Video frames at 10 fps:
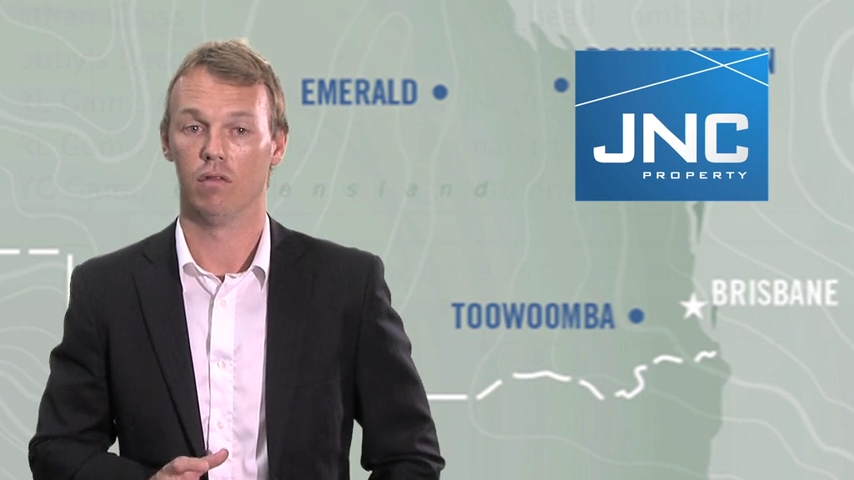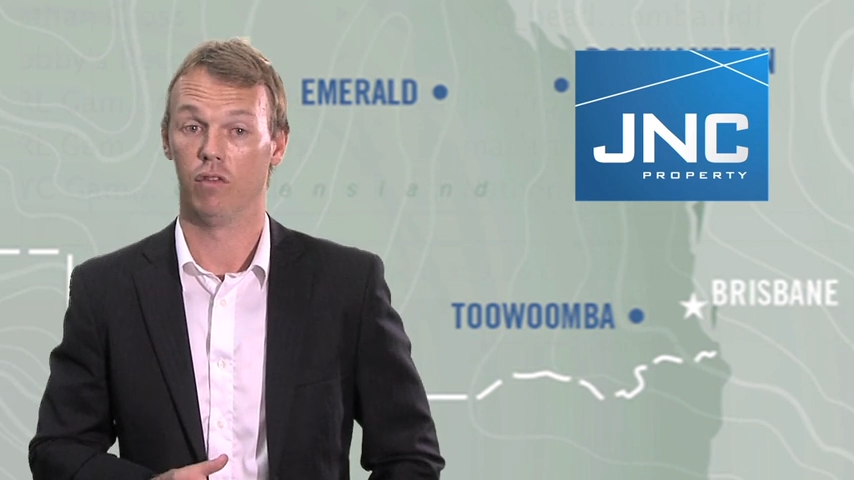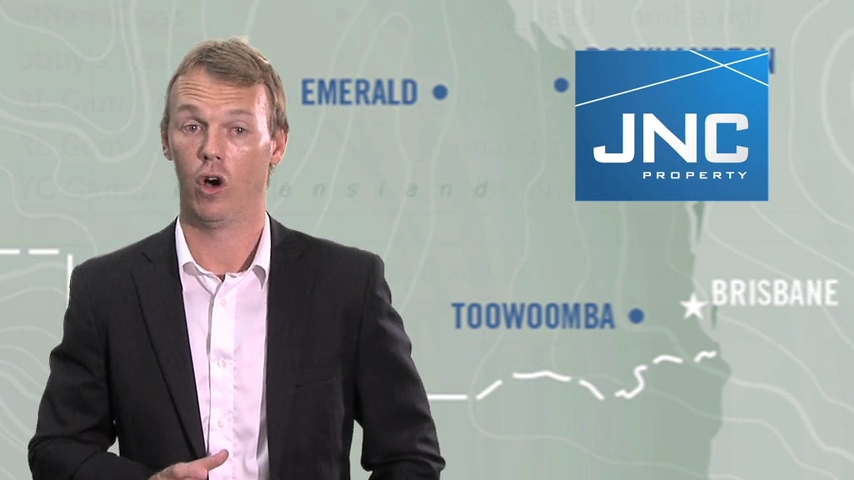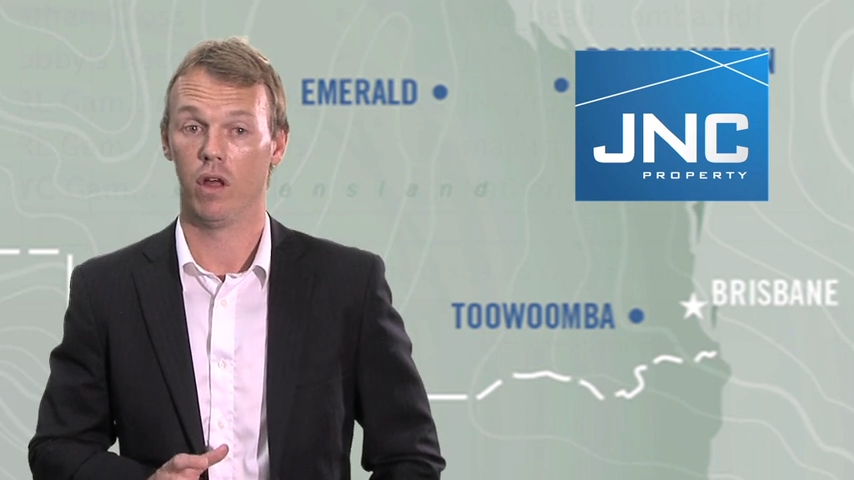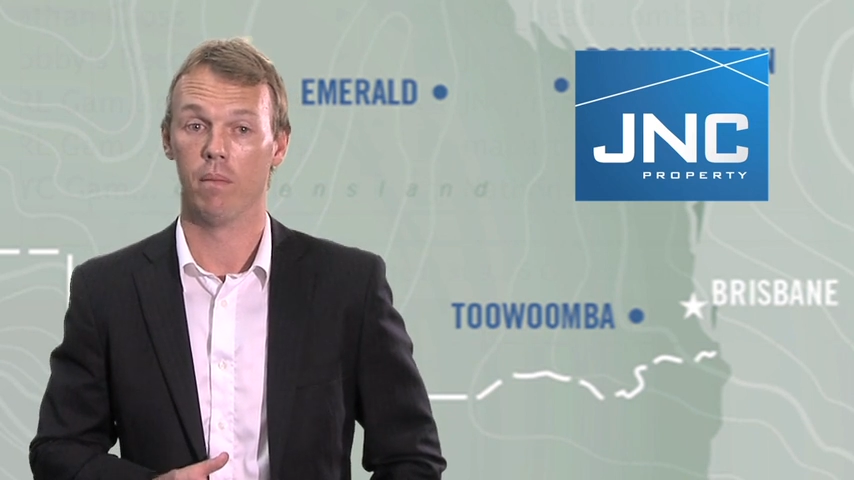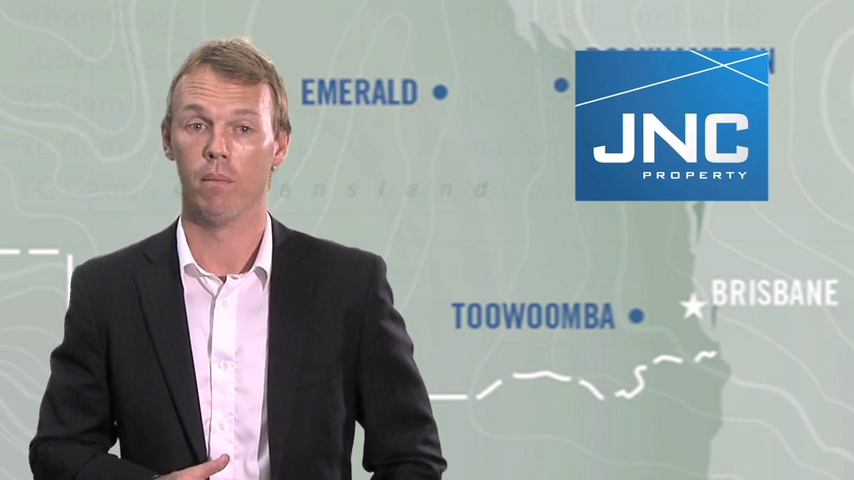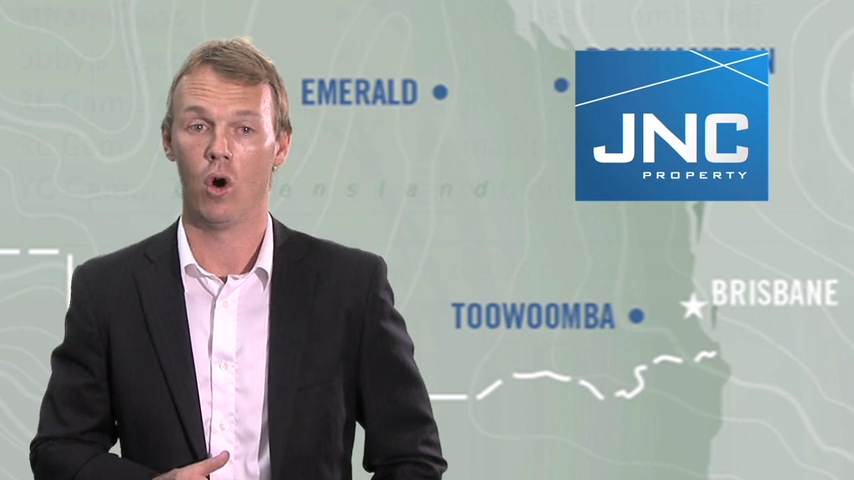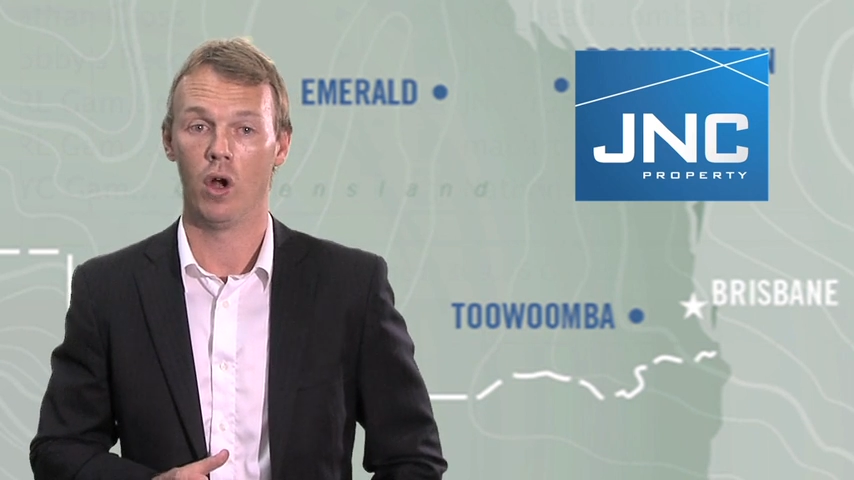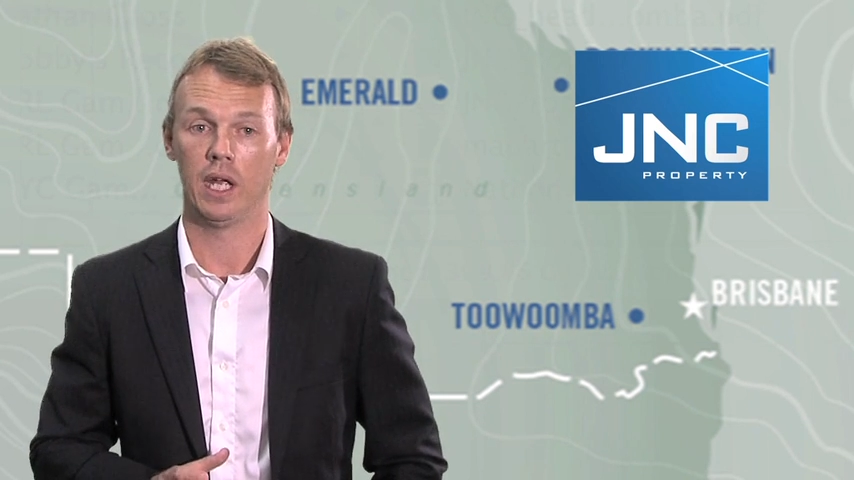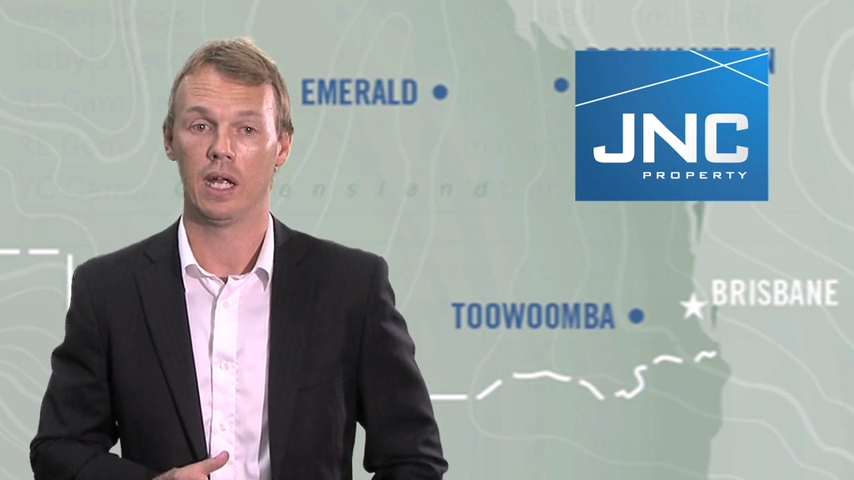via the
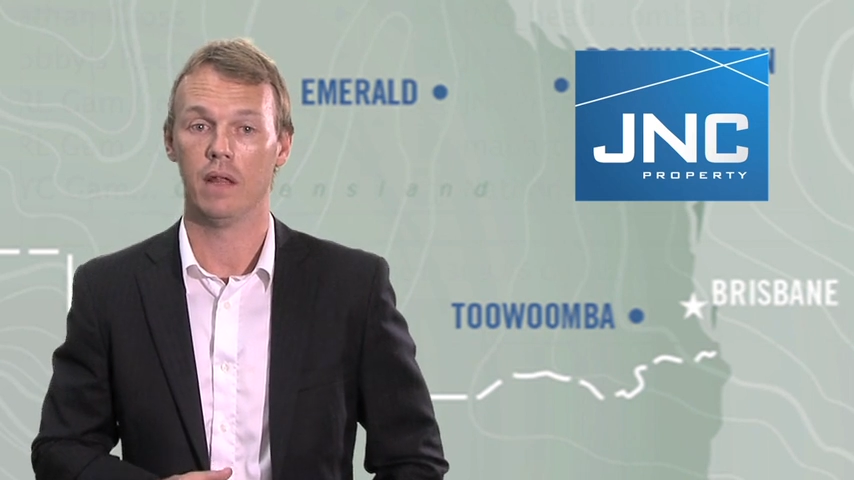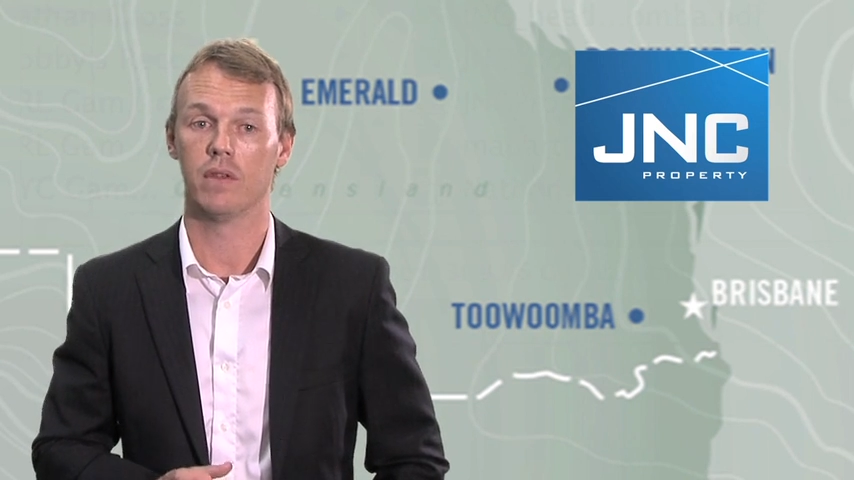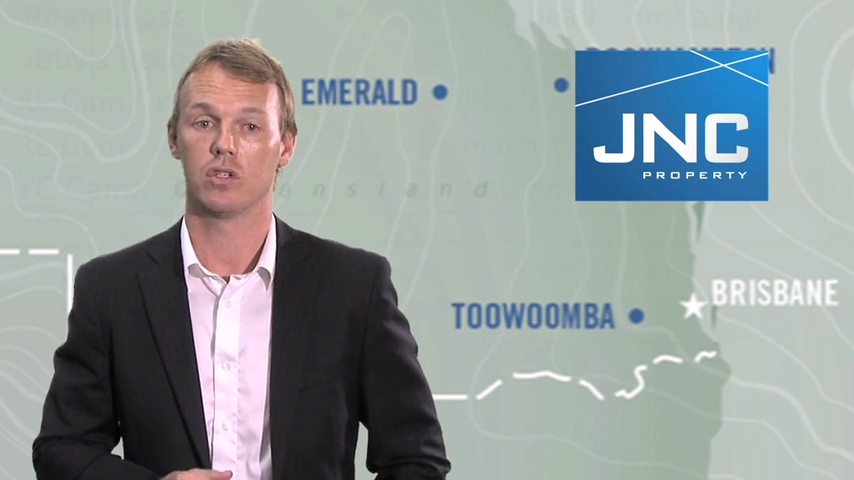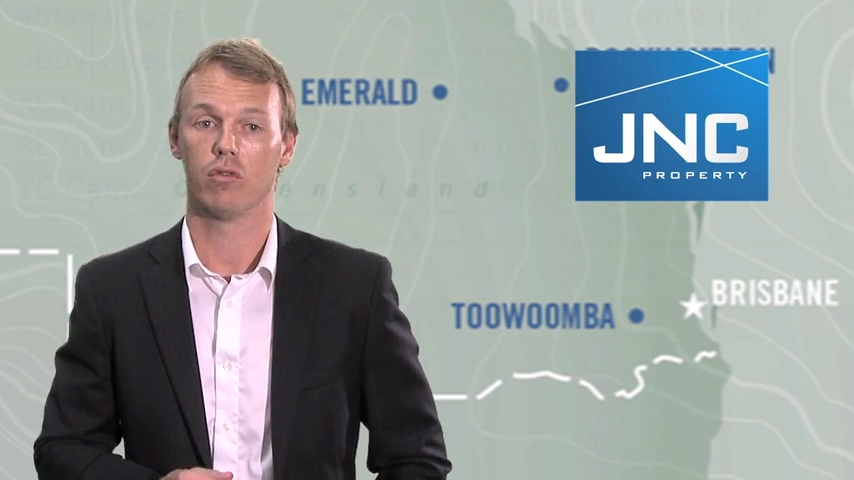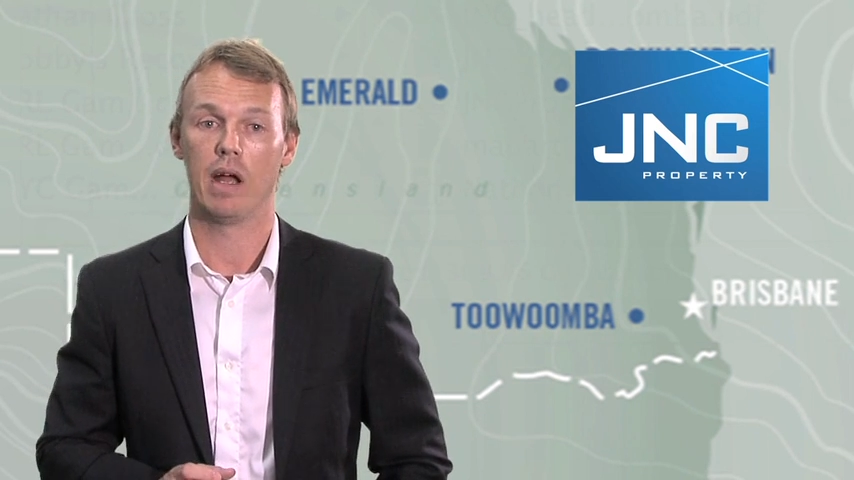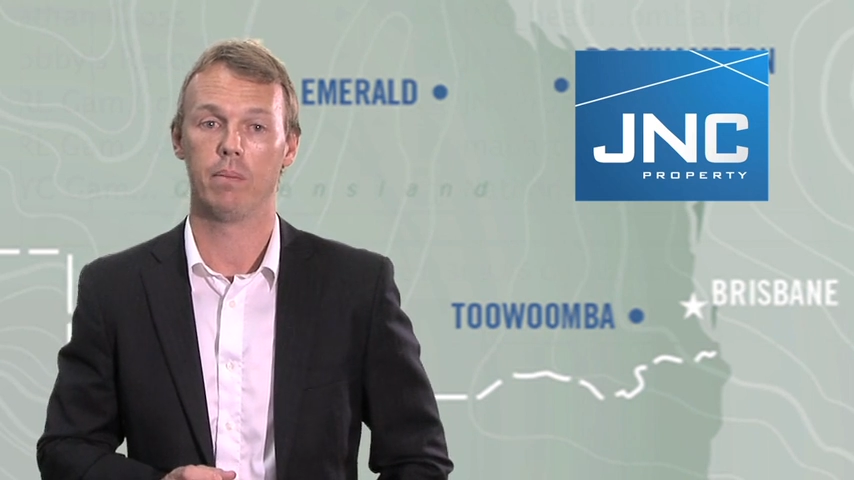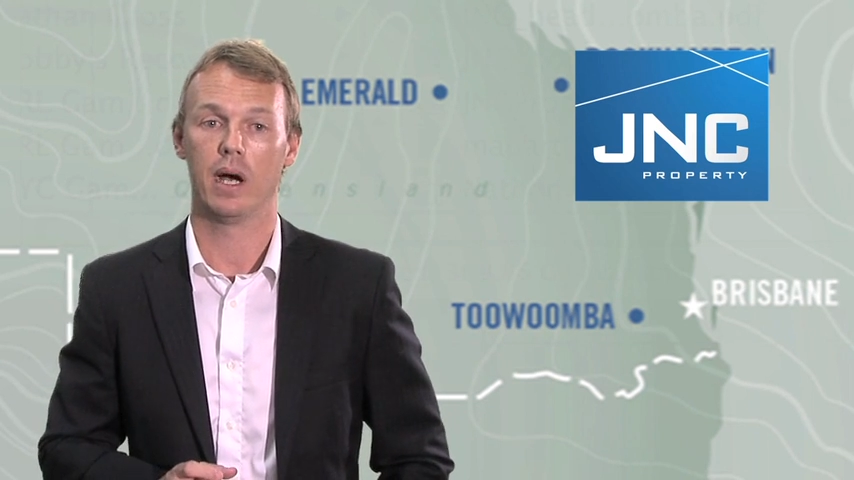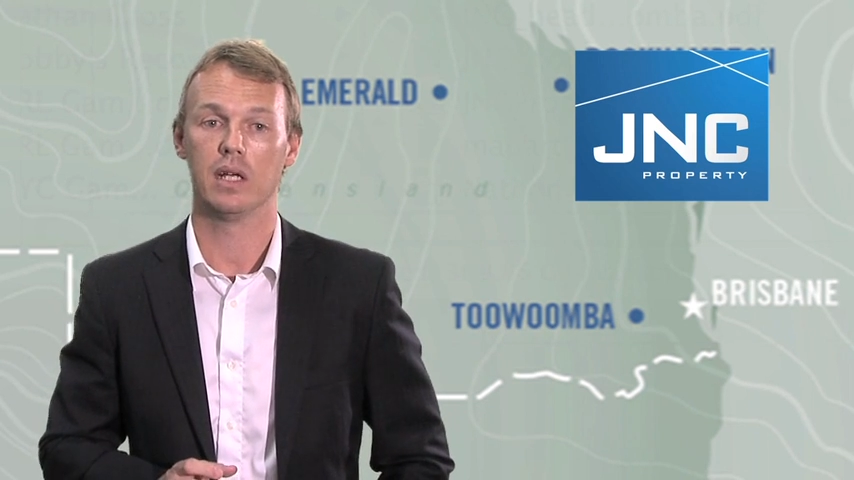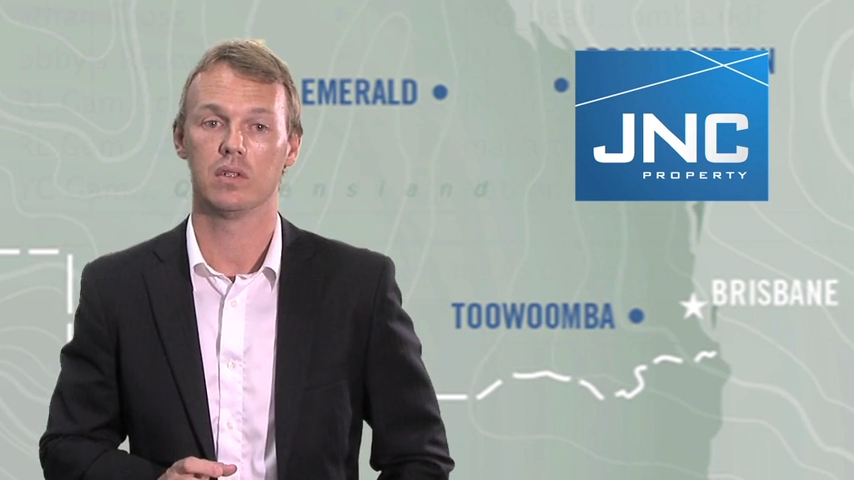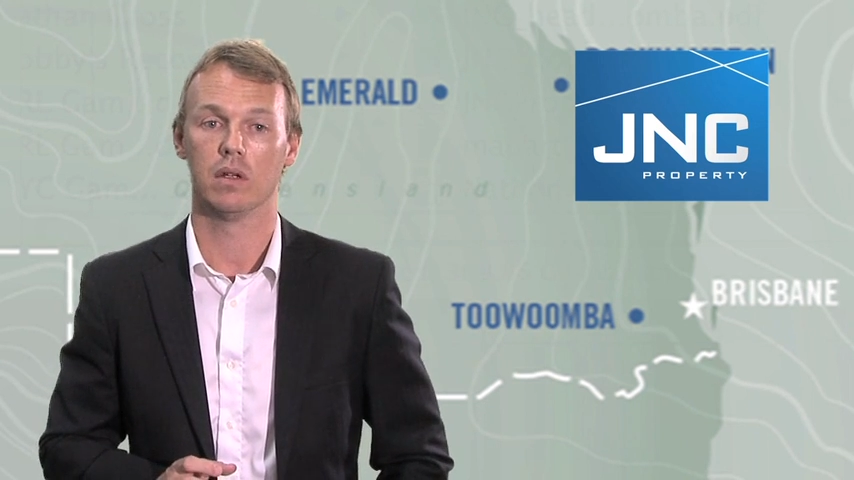mining in the Surat
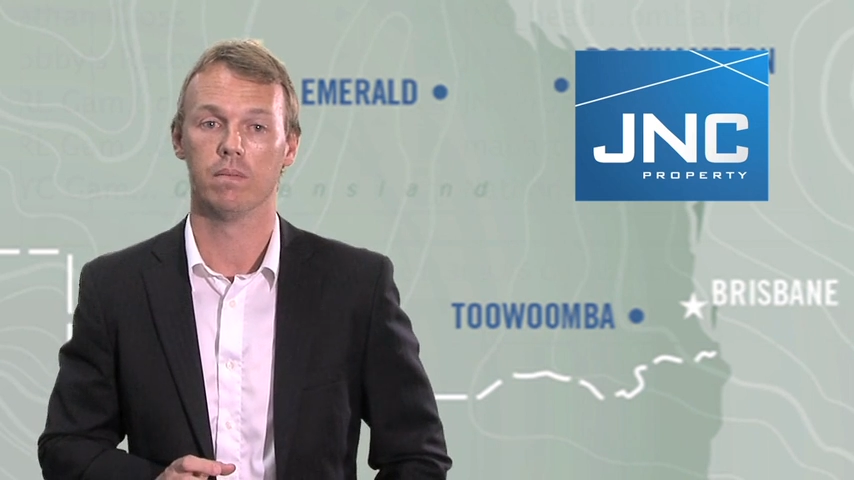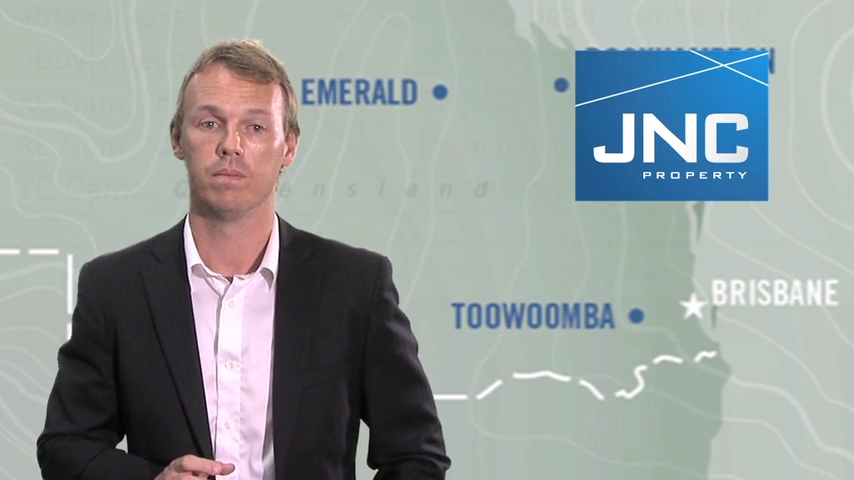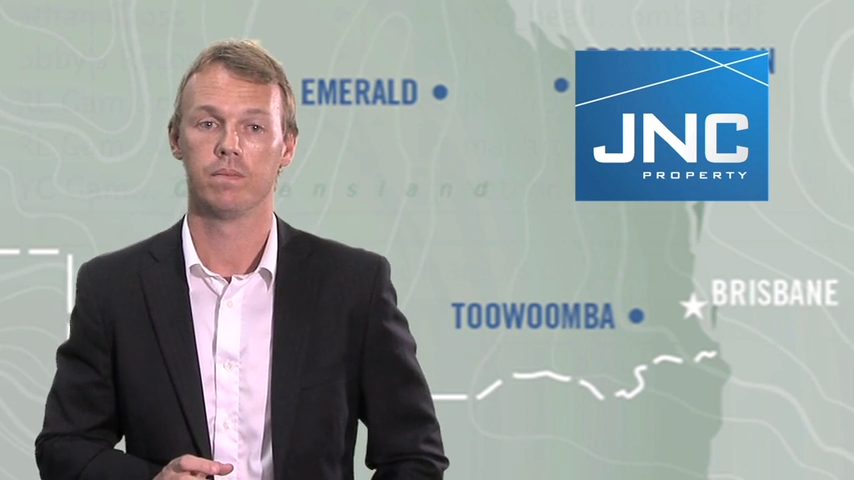Basin.